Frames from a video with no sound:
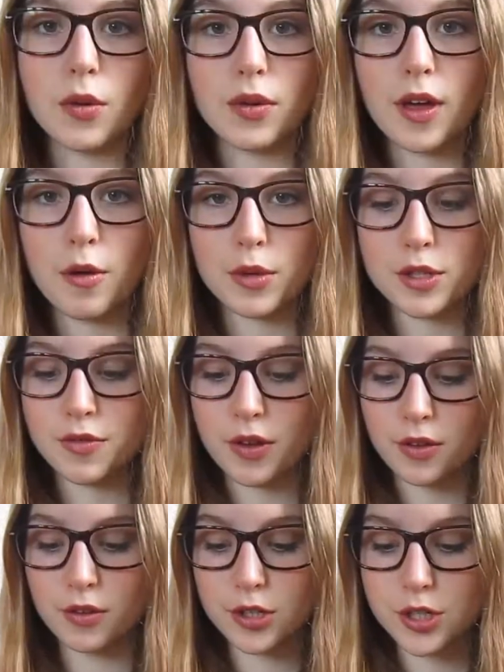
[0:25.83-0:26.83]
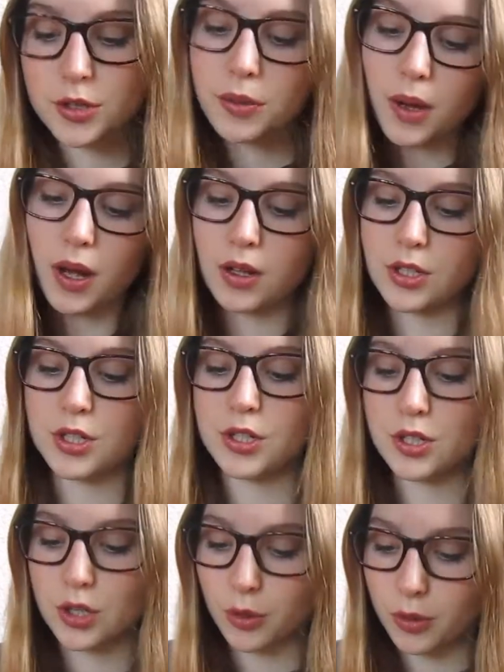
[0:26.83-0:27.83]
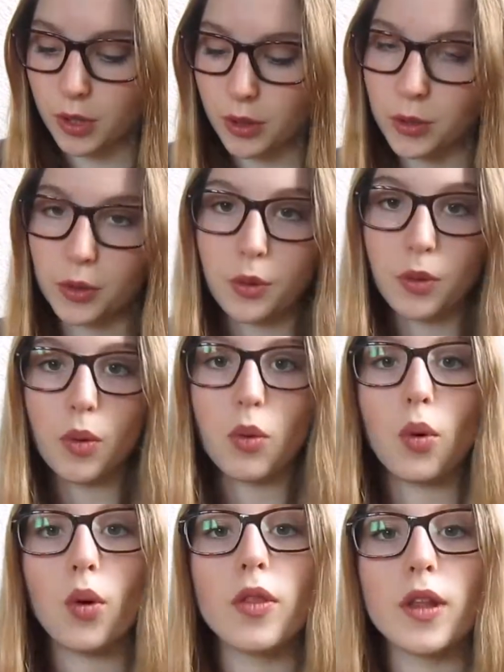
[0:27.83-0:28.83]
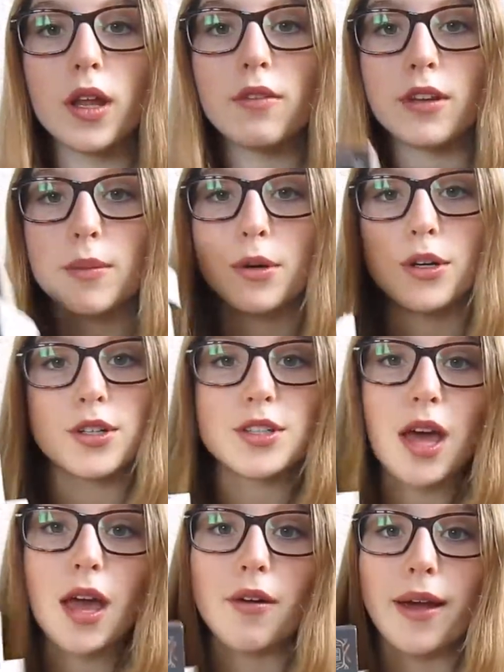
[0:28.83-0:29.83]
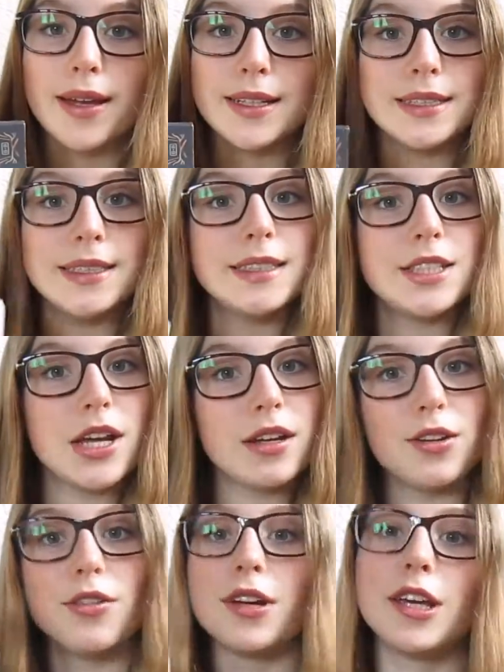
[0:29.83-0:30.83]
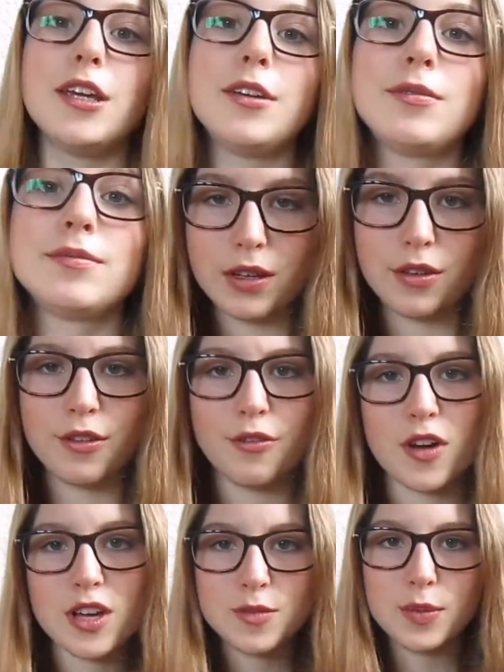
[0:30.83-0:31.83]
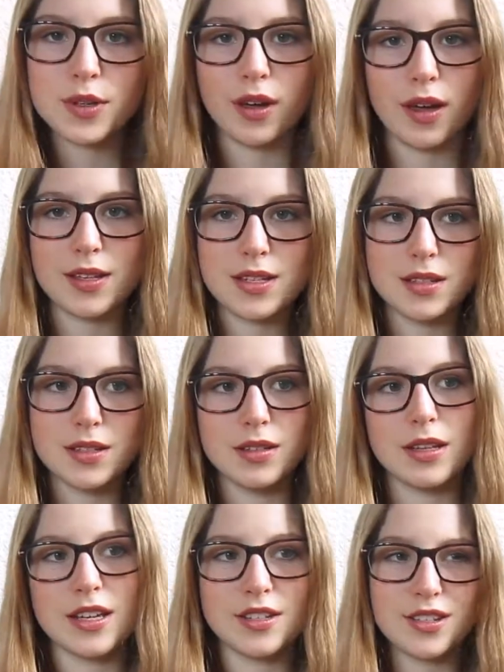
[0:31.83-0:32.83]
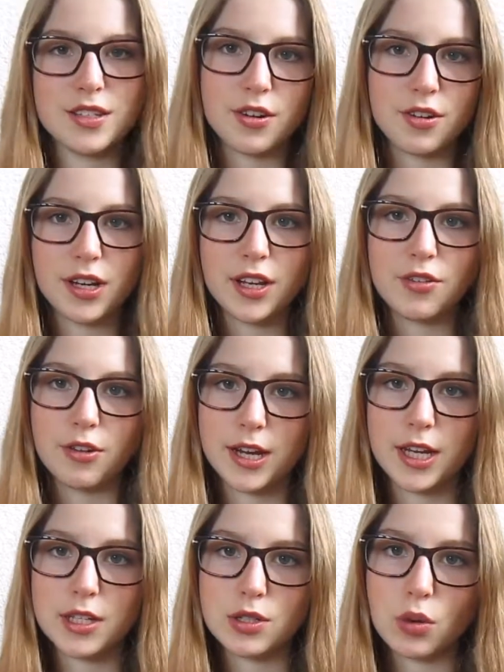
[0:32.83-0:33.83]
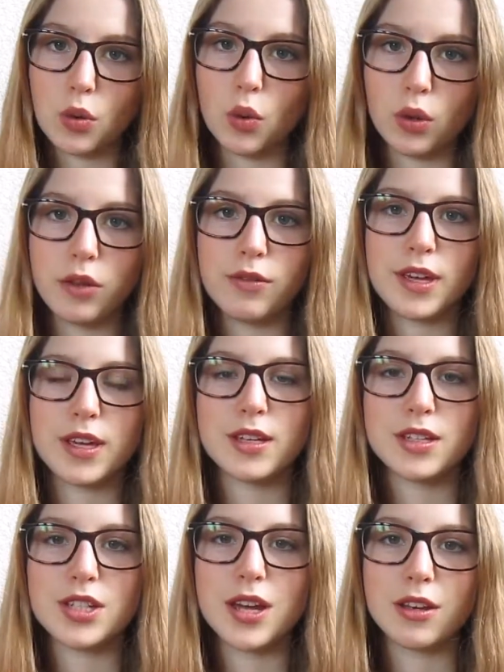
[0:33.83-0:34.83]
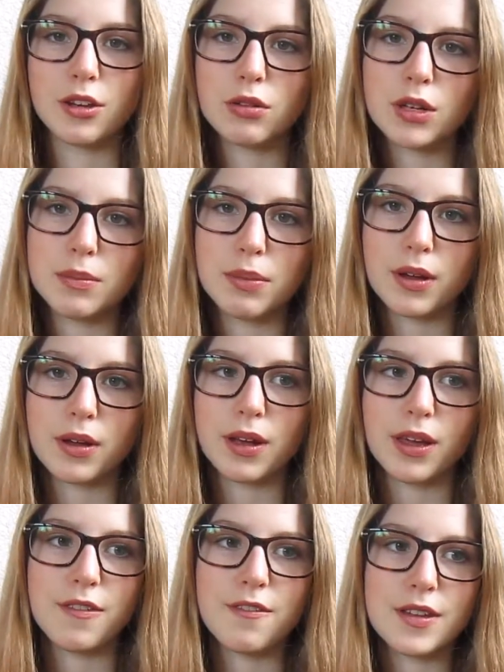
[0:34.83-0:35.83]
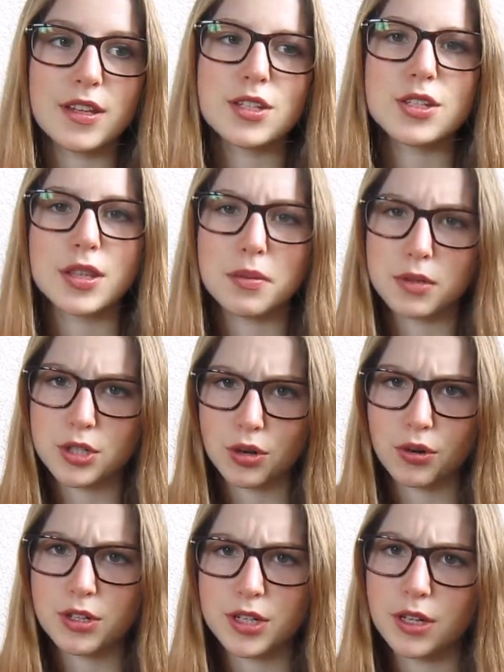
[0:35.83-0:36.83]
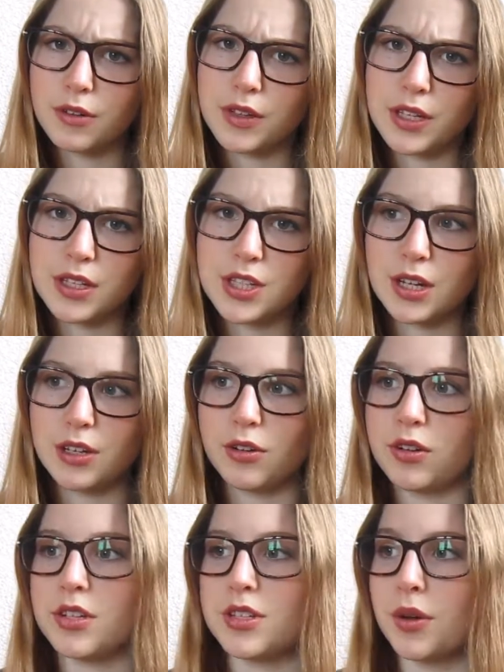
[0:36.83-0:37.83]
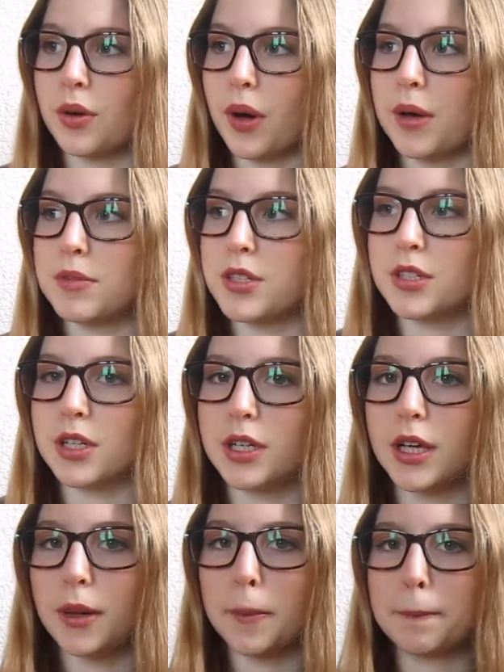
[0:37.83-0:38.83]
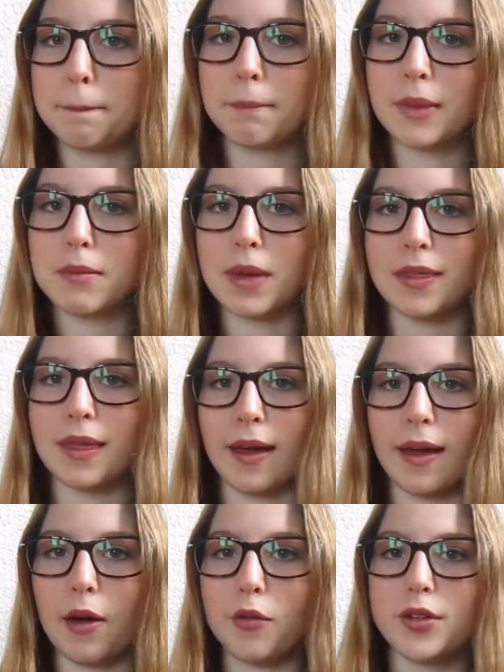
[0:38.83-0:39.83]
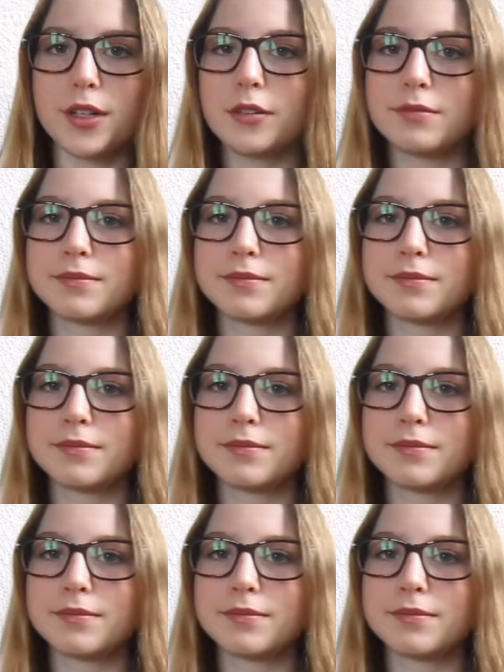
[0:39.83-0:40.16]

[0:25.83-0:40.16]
without much further ado, I'll just show you all the lovely books I read in January. Now the first book, I didn't necessarily read all of it in January, but I finished the majority of it in January, so I'm just gonna make that count.